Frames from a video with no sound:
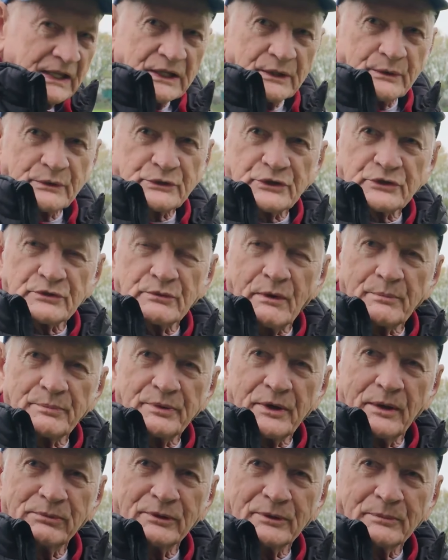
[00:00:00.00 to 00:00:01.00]
There was just one
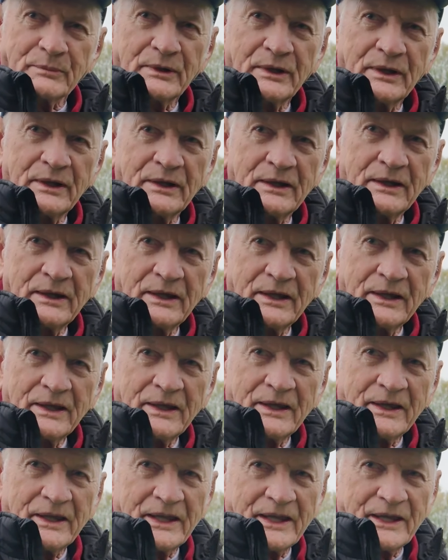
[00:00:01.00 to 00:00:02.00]
problem.
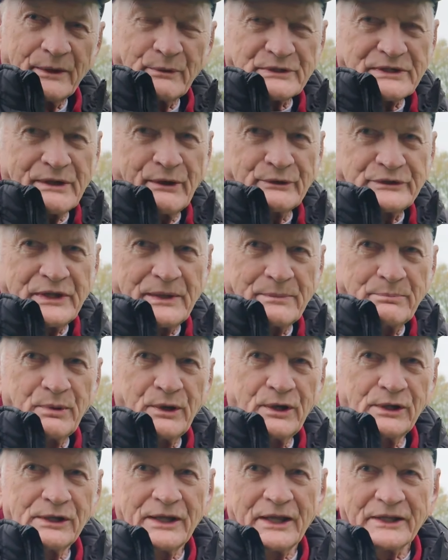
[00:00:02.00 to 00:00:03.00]
It was our dead
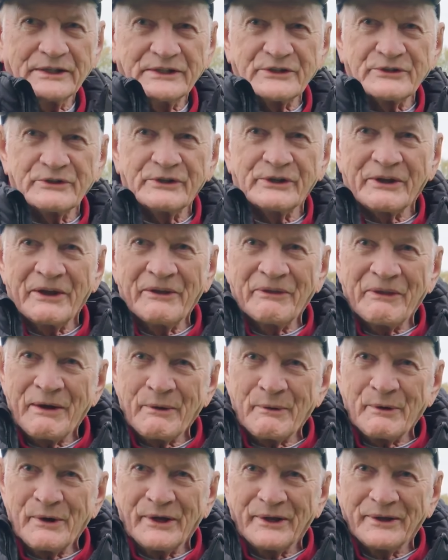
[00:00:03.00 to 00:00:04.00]
ball line. He should have gone
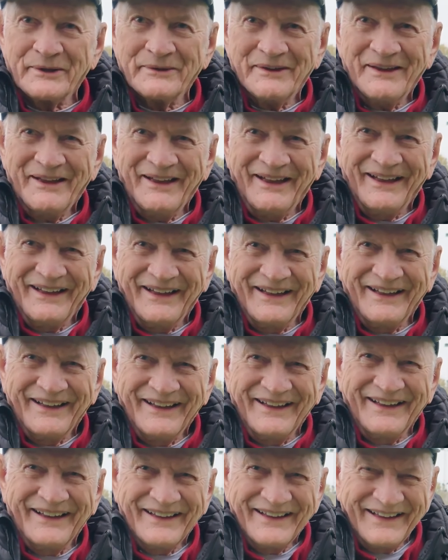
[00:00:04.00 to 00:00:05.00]
that way.
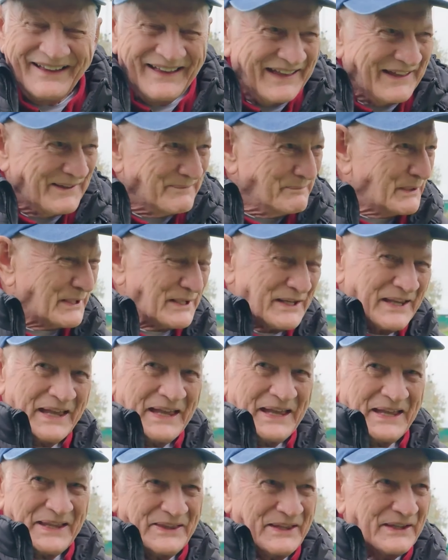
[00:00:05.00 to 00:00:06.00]
But
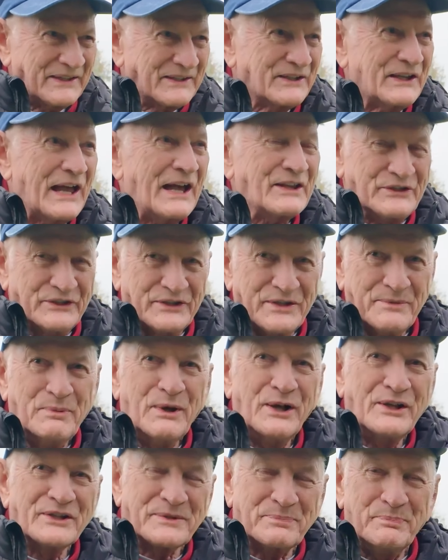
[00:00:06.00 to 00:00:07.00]
catching the
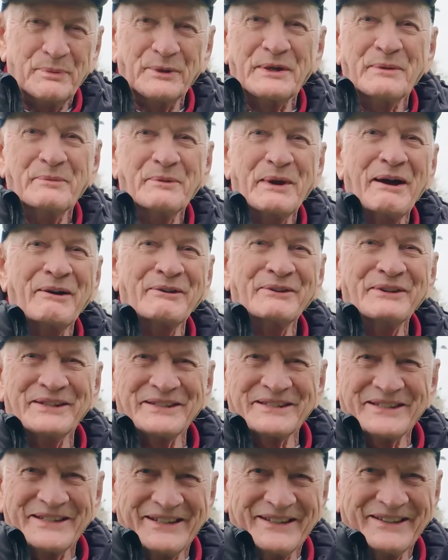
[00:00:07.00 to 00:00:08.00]
ball spun him round, you
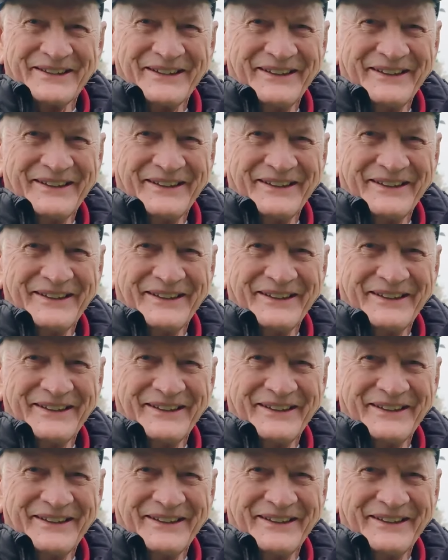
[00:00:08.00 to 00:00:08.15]
see.